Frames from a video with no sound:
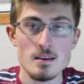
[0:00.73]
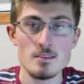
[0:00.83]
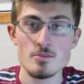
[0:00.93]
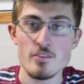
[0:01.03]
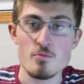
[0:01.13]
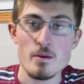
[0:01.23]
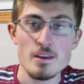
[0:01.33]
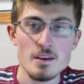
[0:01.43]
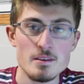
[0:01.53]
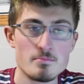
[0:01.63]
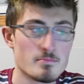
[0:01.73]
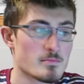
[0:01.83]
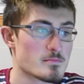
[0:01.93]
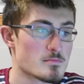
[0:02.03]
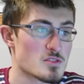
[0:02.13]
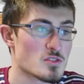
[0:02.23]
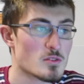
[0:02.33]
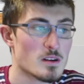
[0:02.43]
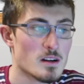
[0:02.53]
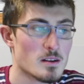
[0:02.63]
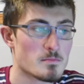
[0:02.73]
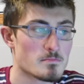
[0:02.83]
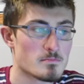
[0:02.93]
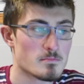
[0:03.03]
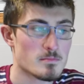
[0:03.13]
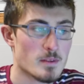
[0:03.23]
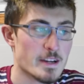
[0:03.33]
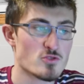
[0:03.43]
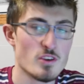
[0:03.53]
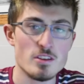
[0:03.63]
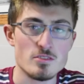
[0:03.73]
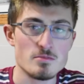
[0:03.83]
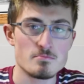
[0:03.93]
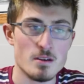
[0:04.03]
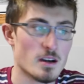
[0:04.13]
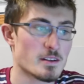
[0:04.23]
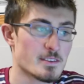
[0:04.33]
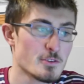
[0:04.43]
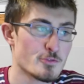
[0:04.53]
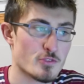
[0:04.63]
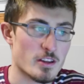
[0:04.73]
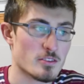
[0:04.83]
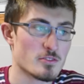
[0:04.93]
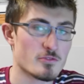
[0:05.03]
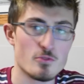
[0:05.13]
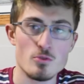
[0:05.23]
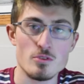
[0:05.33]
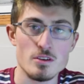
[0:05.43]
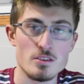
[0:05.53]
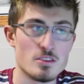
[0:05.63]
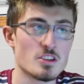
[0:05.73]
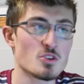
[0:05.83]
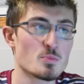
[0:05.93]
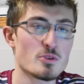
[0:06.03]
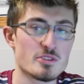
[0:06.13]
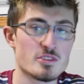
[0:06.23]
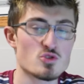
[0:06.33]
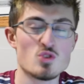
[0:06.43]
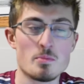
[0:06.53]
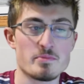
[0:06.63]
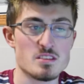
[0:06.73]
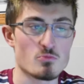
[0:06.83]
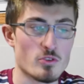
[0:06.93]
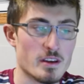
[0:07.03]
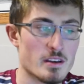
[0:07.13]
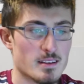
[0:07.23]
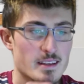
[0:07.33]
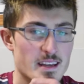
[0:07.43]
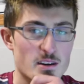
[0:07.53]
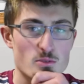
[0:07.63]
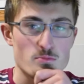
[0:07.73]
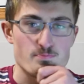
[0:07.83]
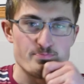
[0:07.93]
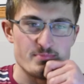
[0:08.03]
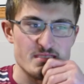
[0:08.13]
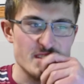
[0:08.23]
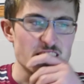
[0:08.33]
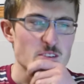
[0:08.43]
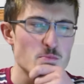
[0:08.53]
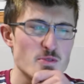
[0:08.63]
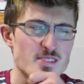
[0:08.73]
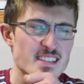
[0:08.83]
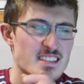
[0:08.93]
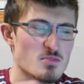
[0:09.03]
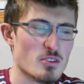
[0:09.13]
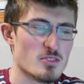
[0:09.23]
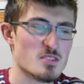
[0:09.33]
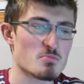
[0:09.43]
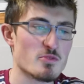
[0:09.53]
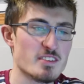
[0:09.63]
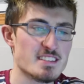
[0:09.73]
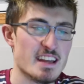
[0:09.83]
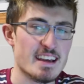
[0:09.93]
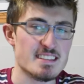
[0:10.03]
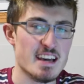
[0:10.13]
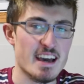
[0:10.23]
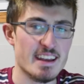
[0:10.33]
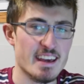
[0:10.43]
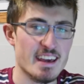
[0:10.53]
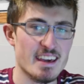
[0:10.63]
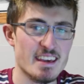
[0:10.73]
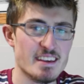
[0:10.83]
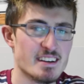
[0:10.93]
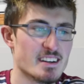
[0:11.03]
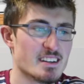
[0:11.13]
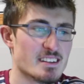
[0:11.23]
Hello, everybody. So, a new trailer for The New Mutants dropped this morning. Now, The New Mutants is one of those movies that has had a